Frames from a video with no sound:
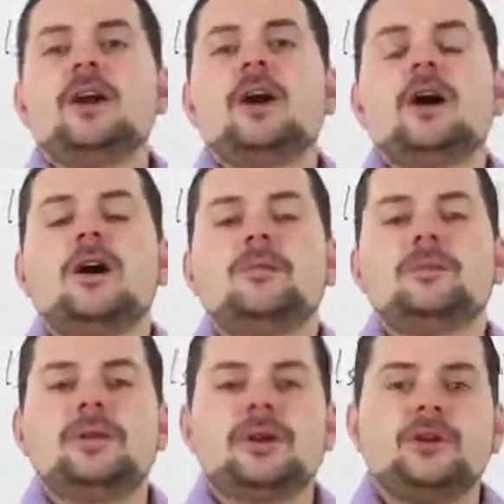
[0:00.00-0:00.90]

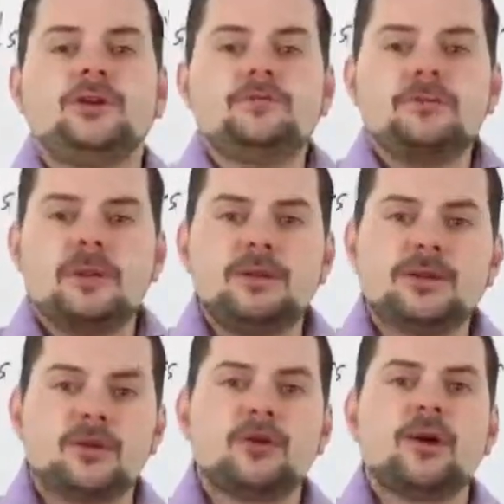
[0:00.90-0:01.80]
Maybe
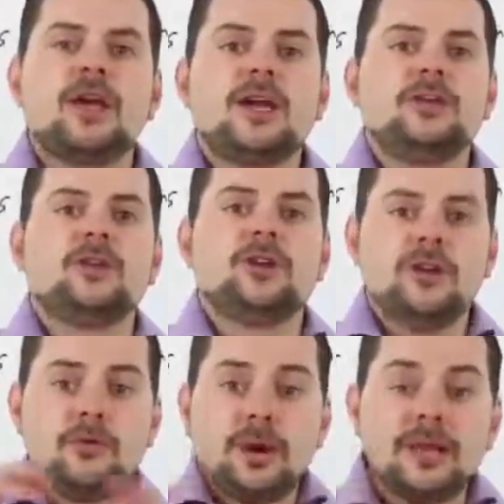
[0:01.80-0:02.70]
their gray,
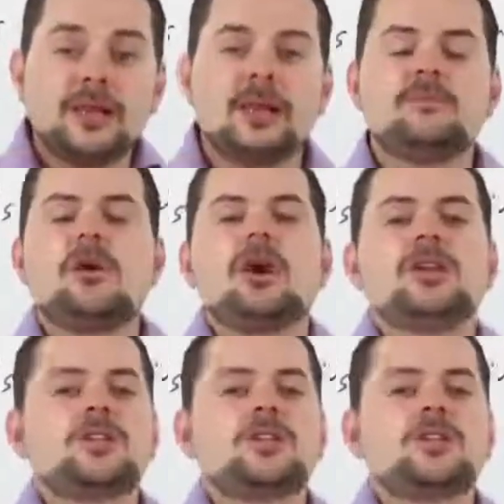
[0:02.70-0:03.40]
dirty, wrinkly body.